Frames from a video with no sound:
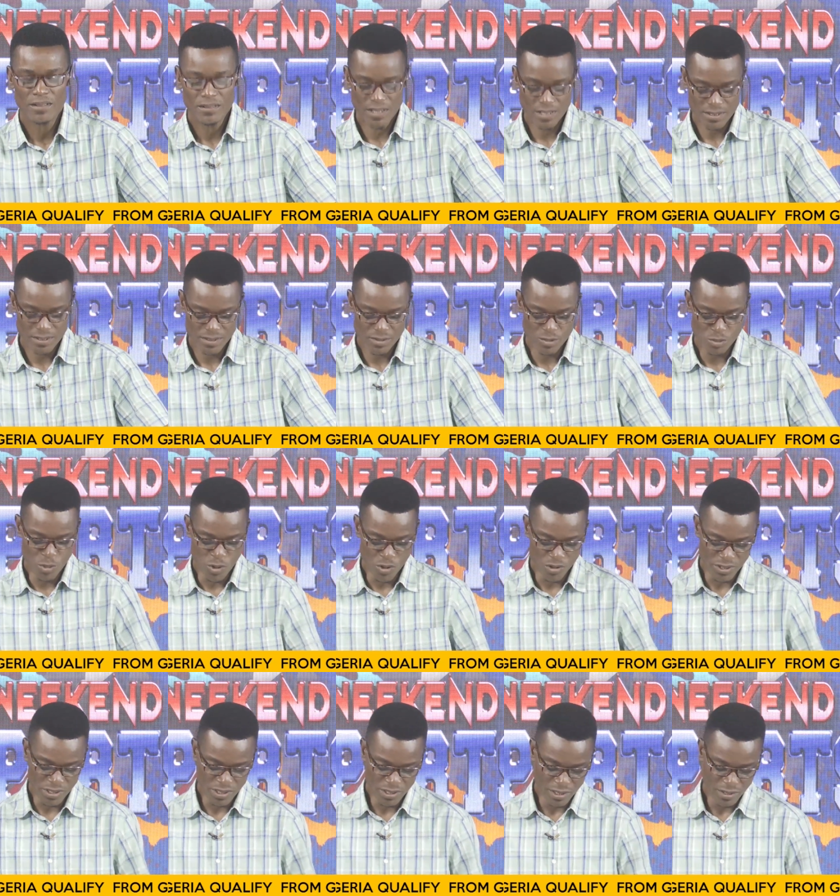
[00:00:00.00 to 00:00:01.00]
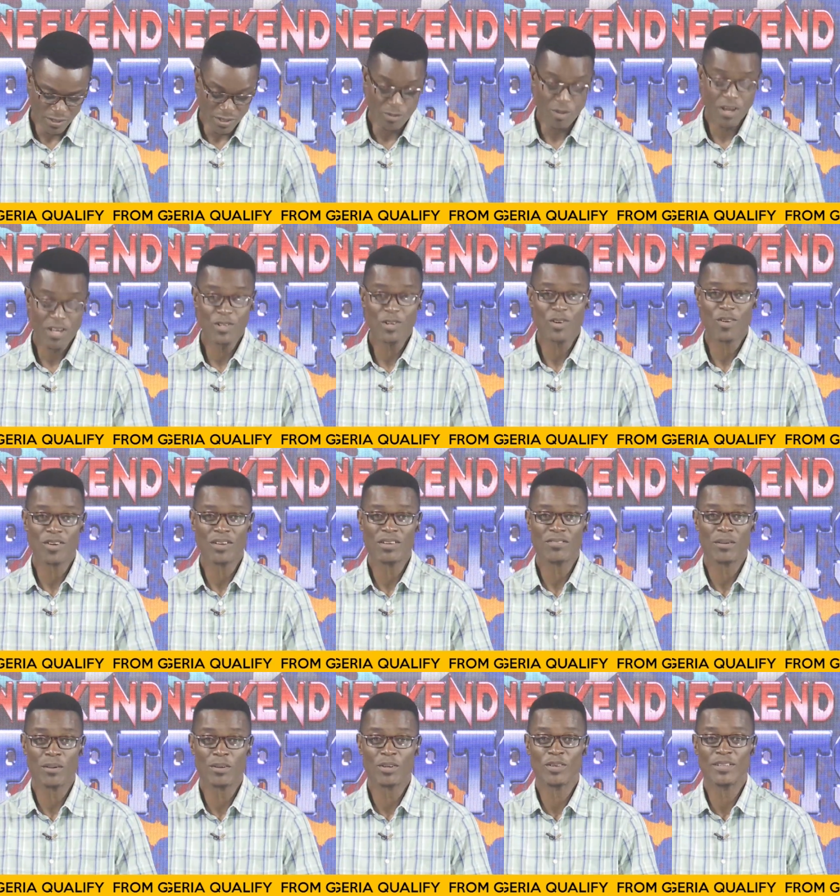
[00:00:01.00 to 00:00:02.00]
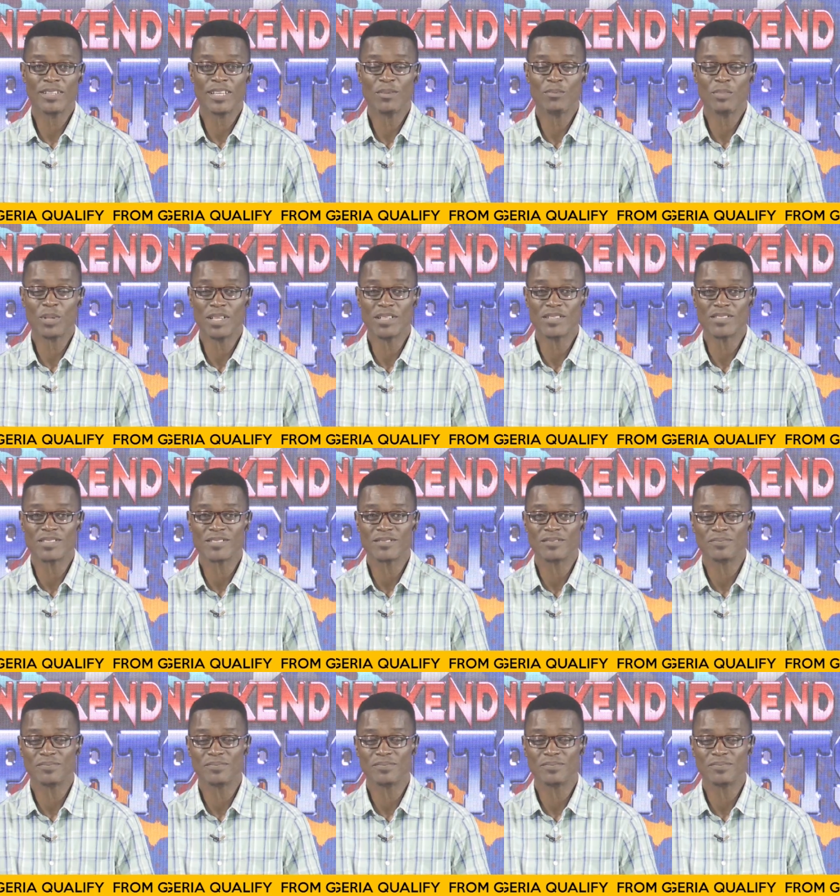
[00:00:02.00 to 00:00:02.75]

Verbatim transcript: Yes, good morning. where are you calling from? Your name, please.